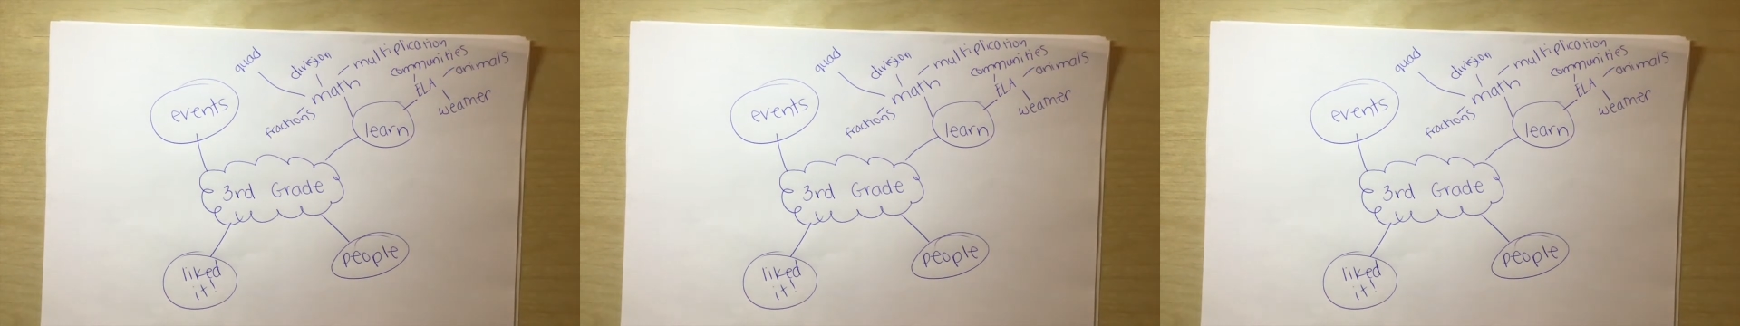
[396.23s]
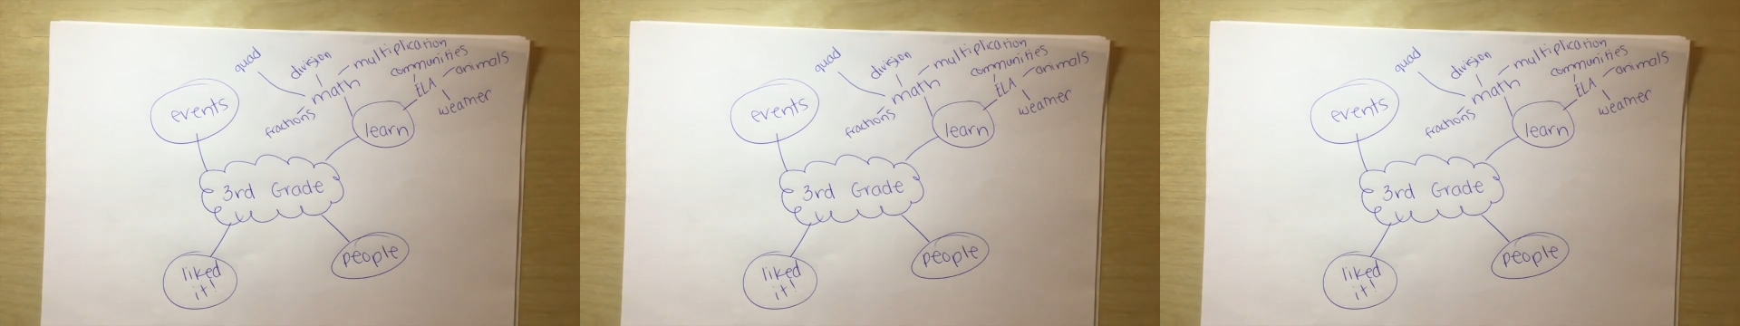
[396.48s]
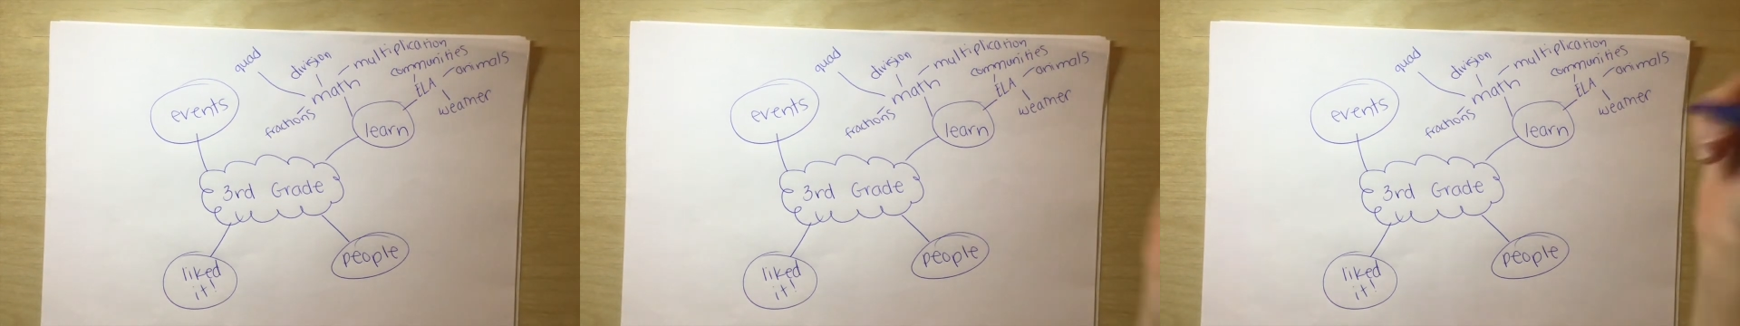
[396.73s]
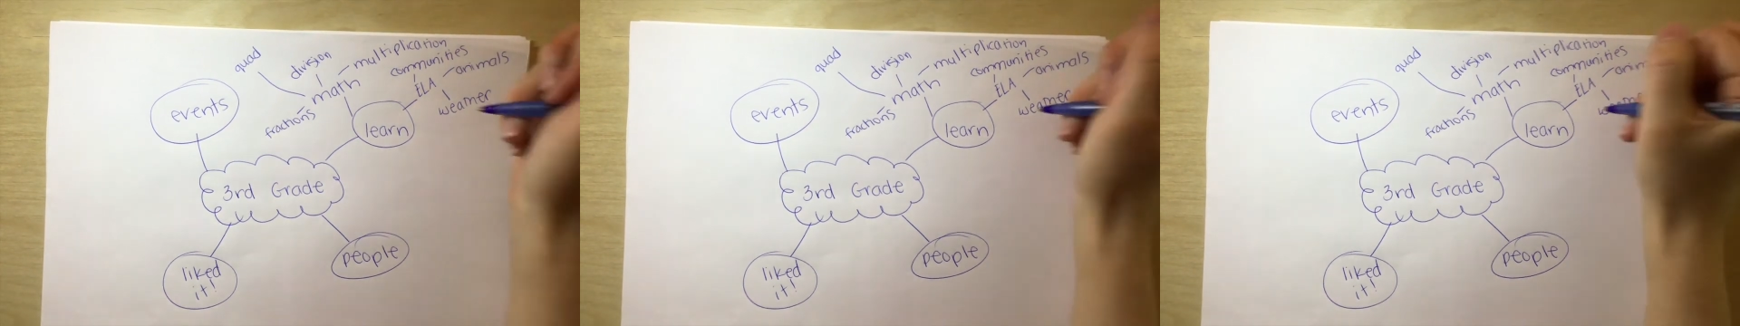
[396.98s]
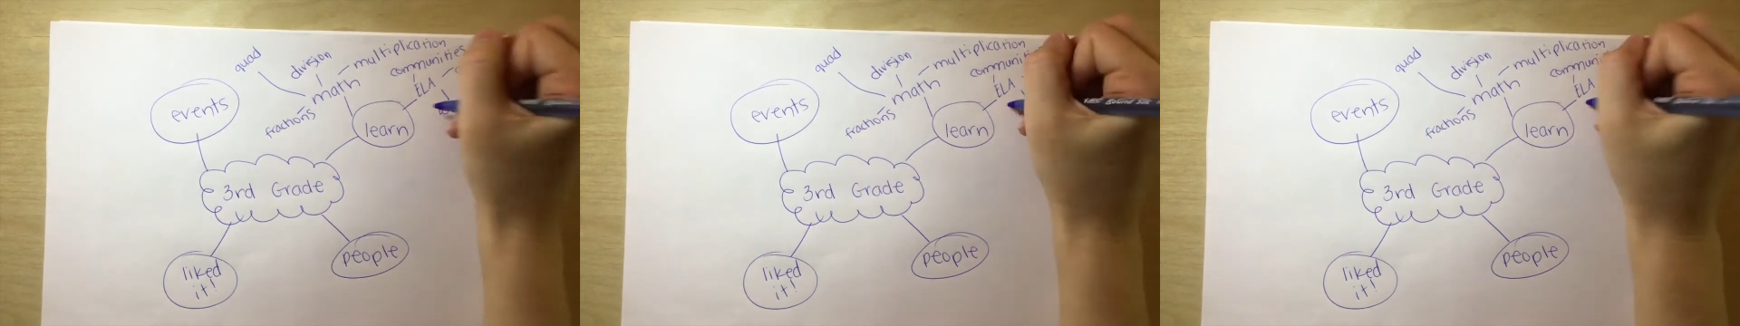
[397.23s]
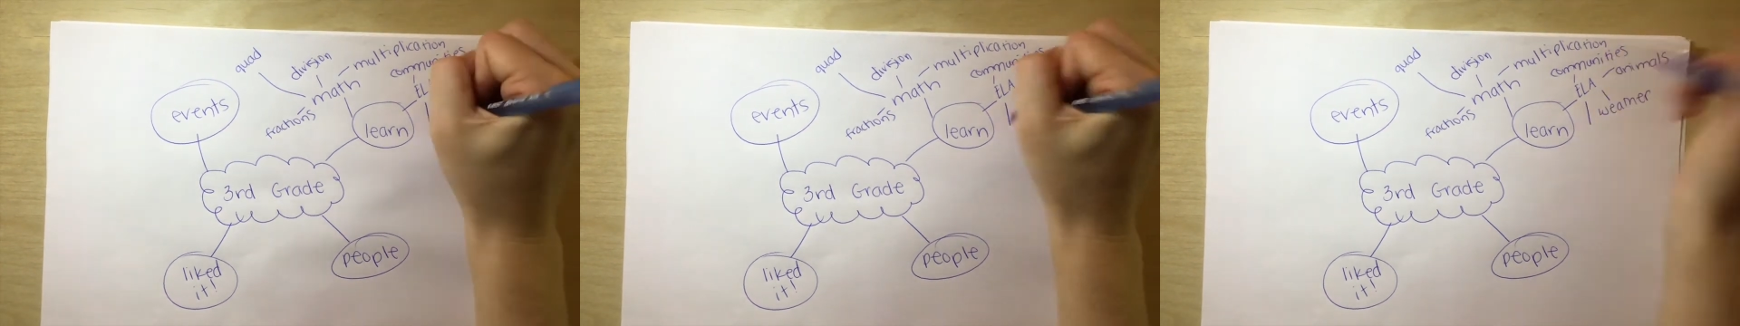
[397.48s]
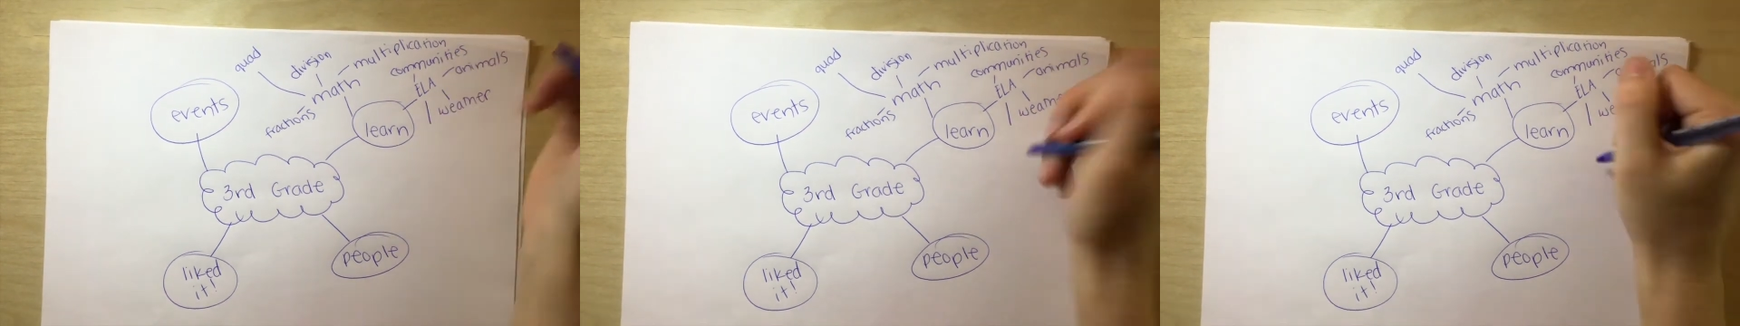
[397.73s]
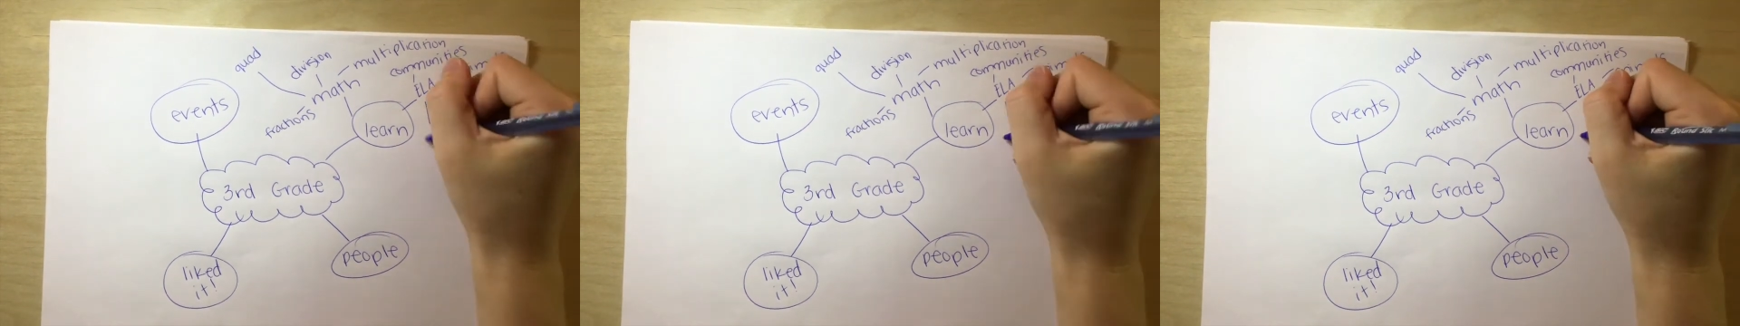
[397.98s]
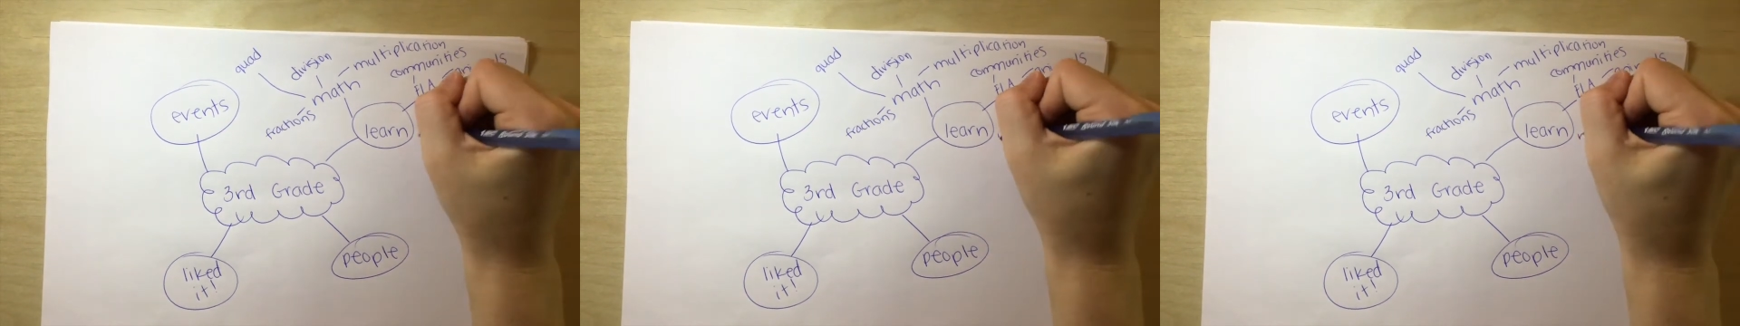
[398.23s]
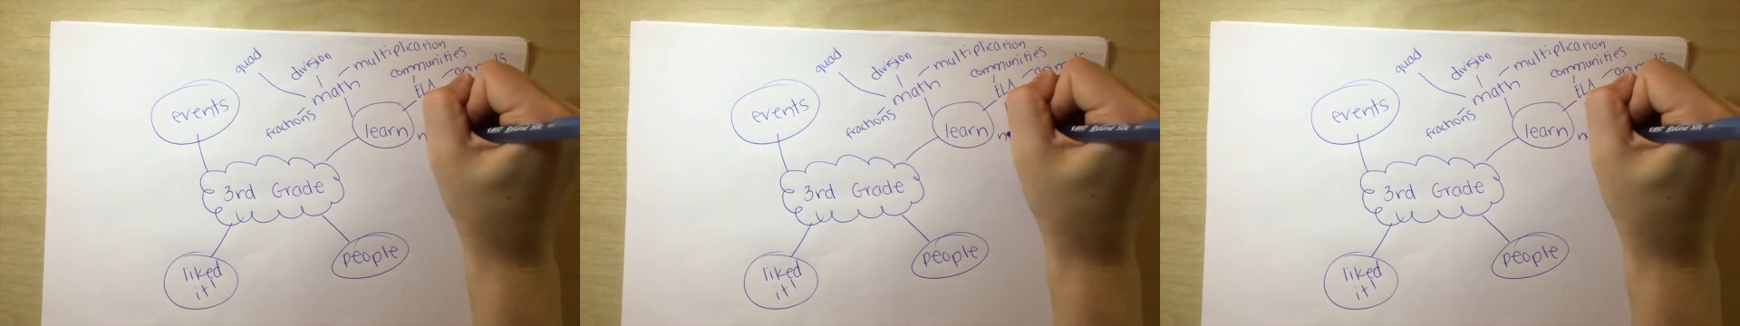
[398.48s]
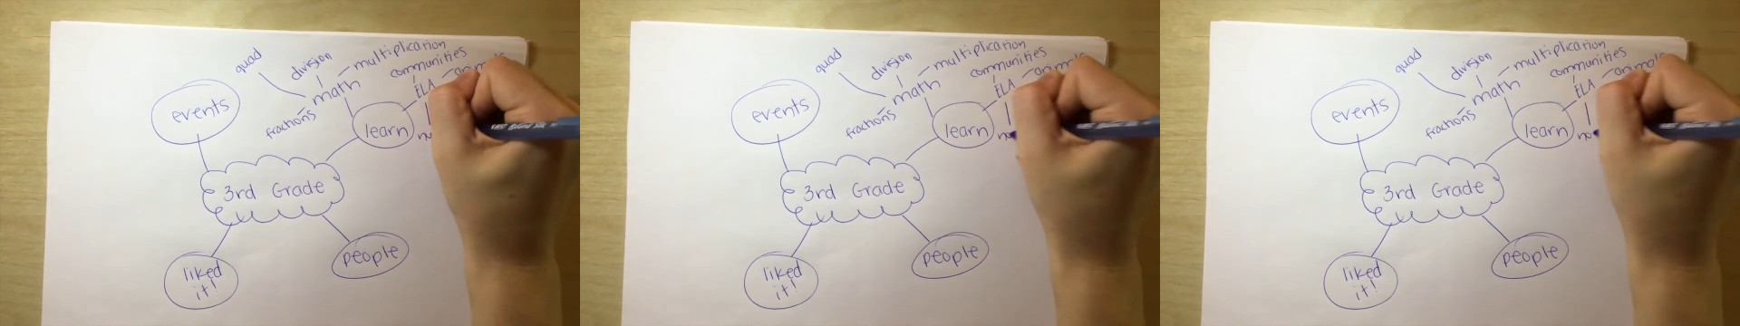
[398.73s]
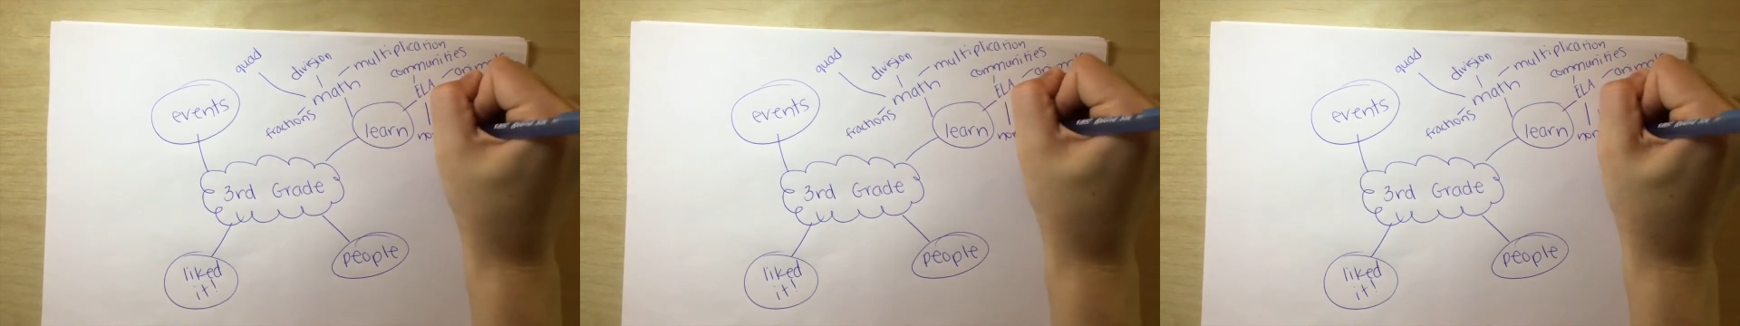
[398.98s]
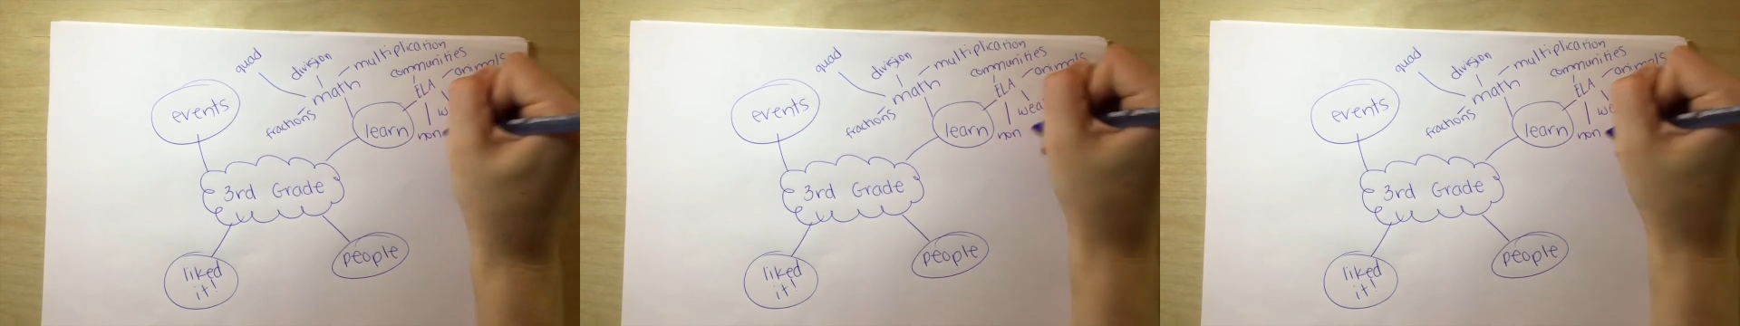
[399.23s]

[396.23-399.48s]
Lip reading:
(no speaker visible)